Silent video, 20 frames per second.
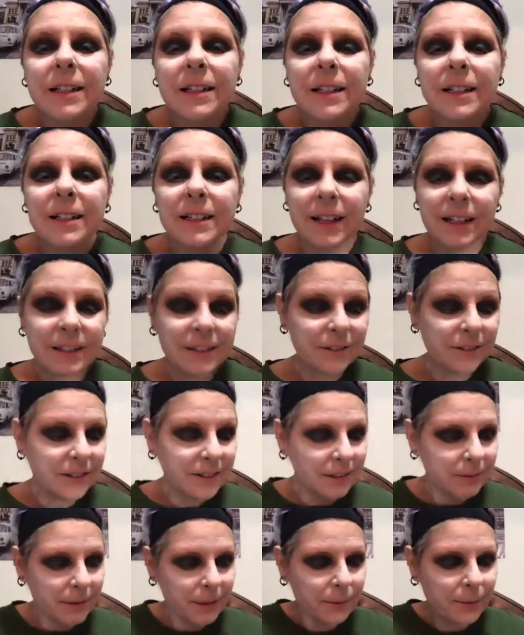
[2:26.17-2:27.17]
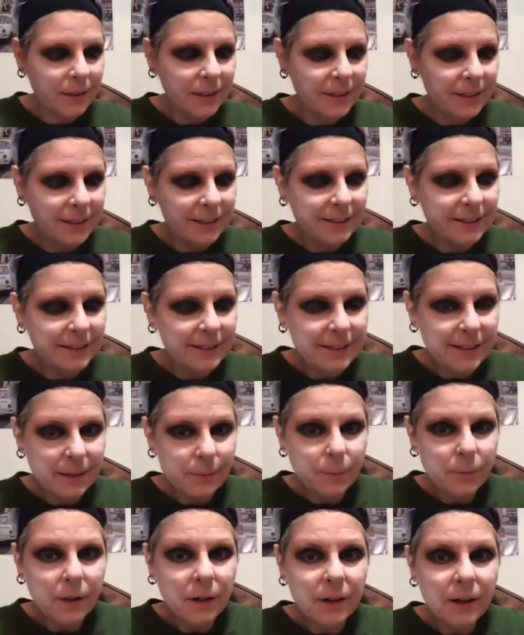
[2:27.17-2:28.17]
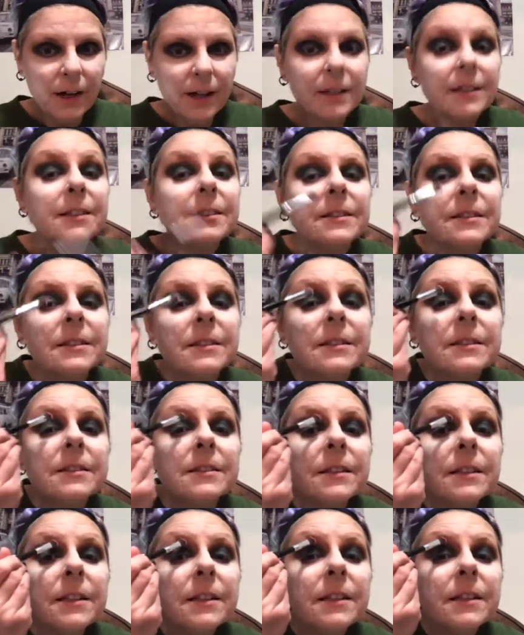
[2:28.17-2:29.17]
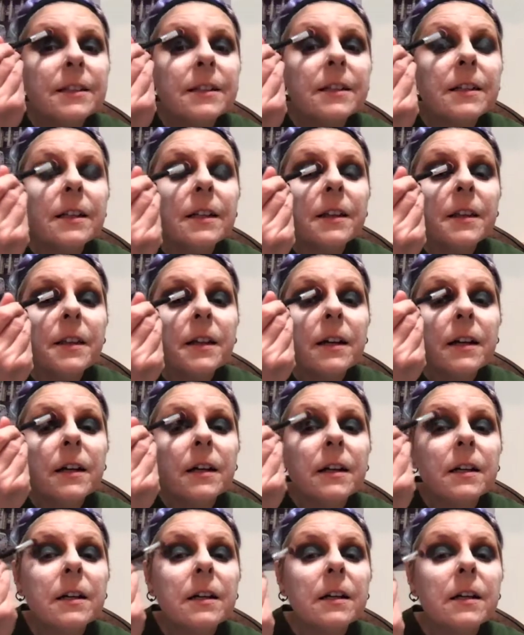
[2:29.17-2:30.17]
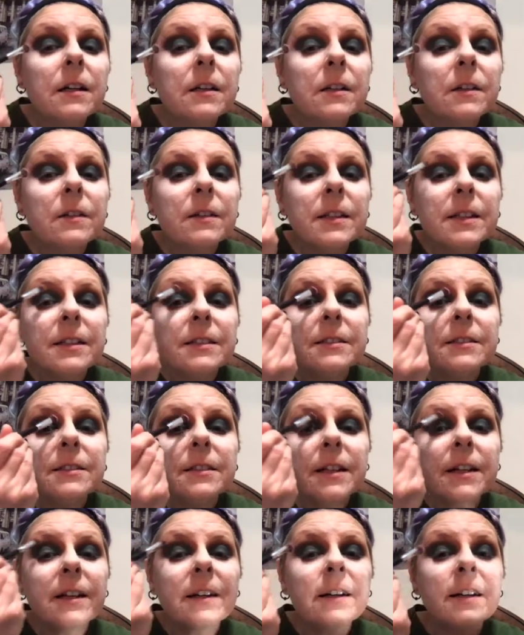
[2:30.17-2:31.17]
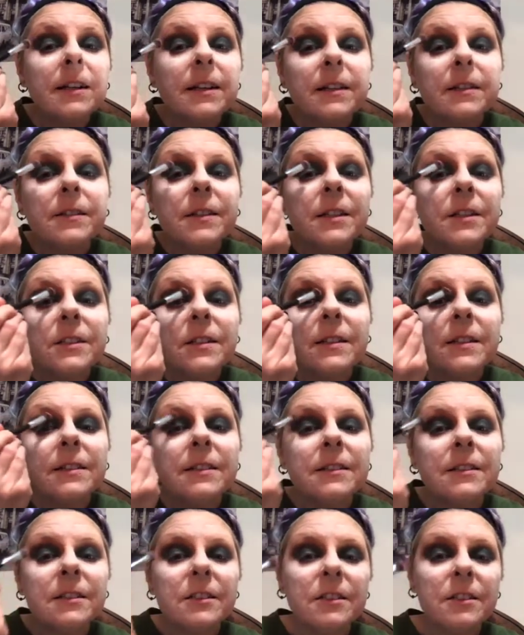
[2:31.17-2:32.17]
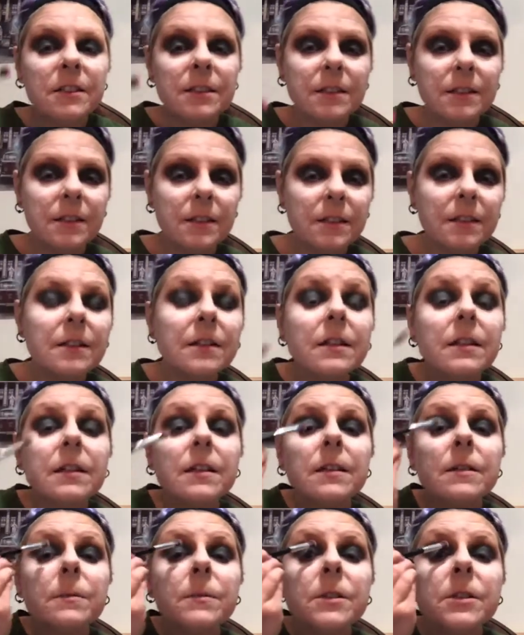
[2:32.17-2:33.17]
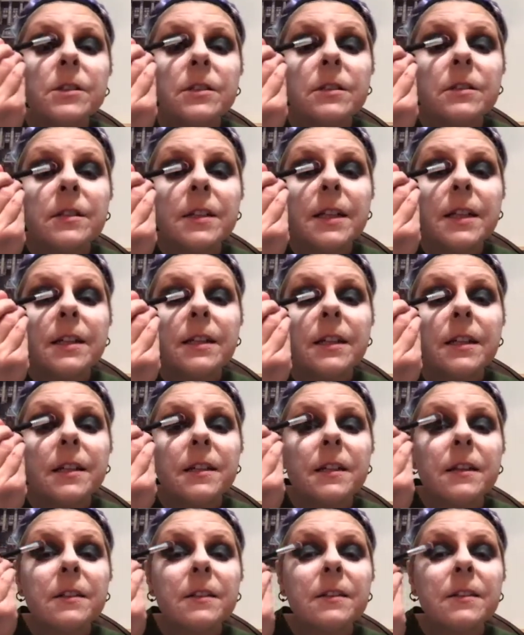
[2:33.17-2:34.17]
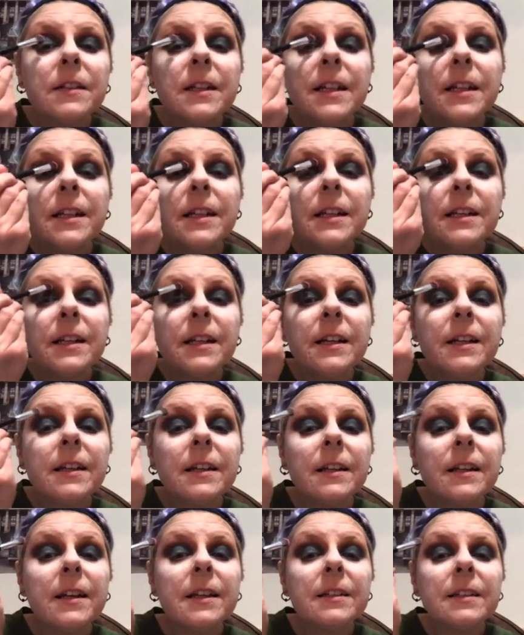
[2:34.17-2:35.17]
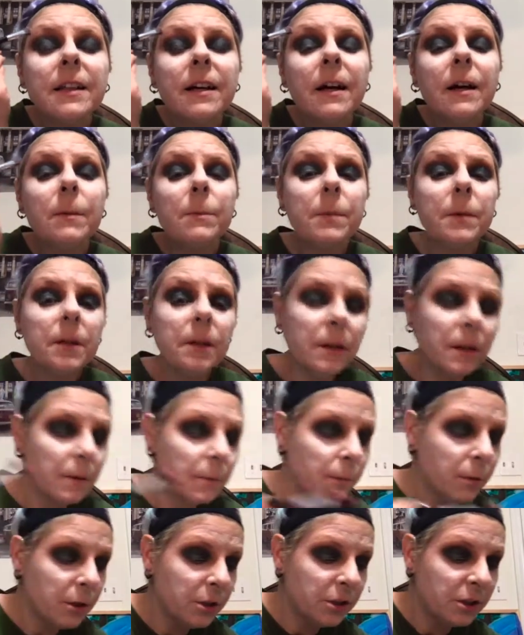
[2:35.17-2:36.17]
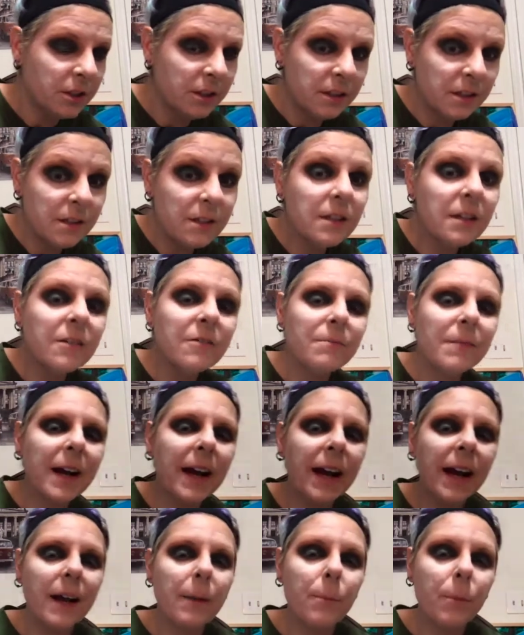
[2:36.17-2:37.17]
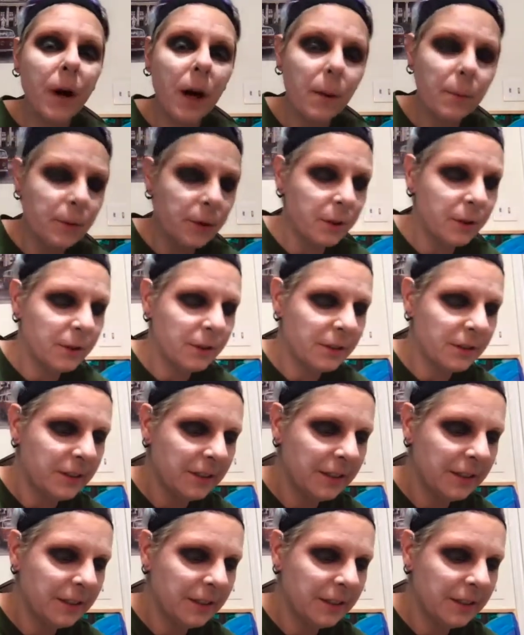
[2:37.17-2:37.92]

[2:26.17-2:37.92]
Next, we're going to be putting sleep paralysis in the crease area, the transition between the green and like the upper portion of my brow bone.